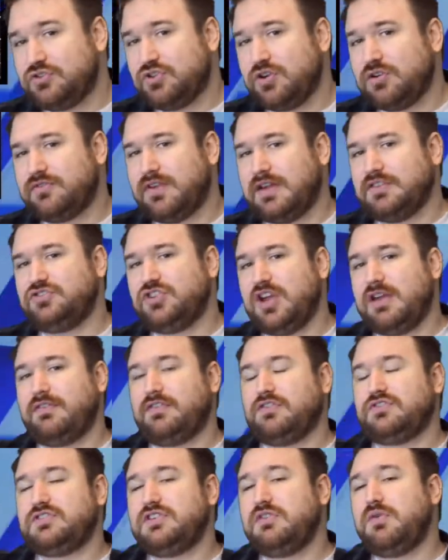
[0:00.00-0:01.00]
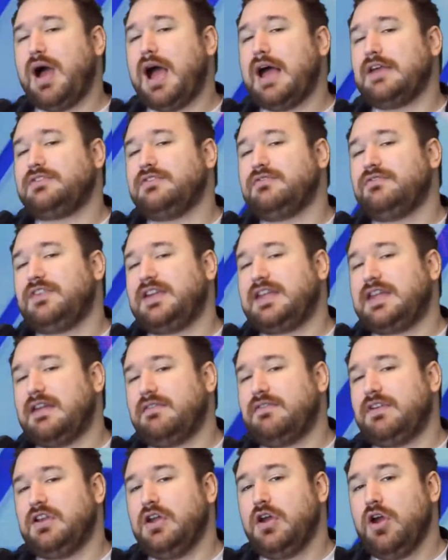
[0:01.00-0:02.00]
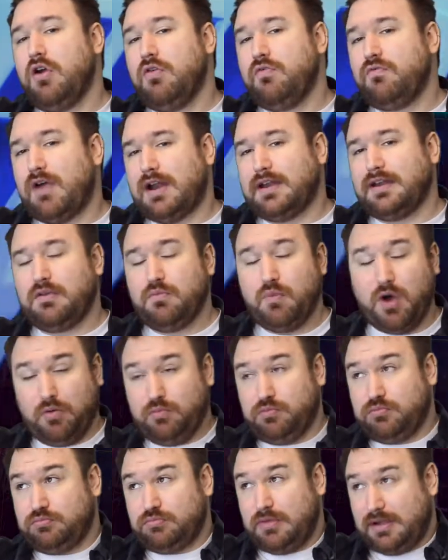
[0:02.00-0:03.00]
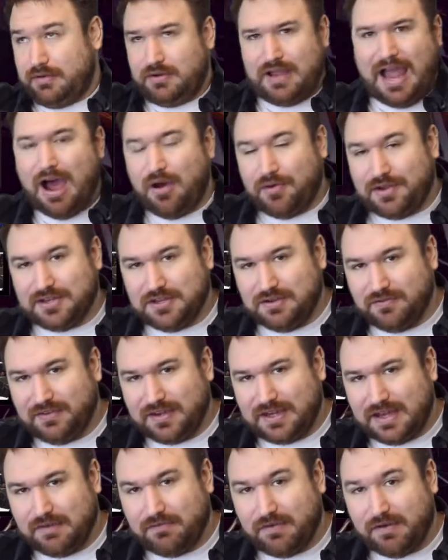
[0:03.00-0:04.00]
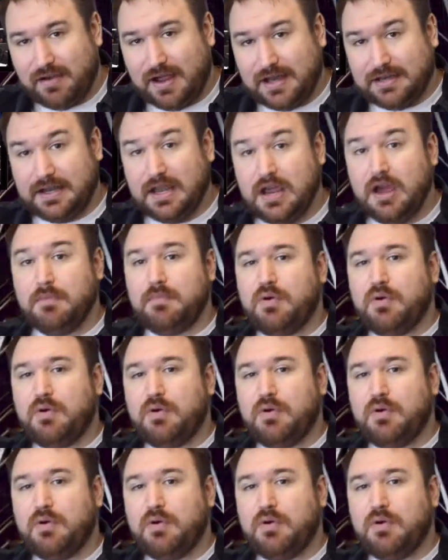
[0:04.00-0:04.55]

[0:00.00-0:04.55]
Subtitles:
shows that Jeff still hasn't forgiven Randy. Well, how can you forgive Randy?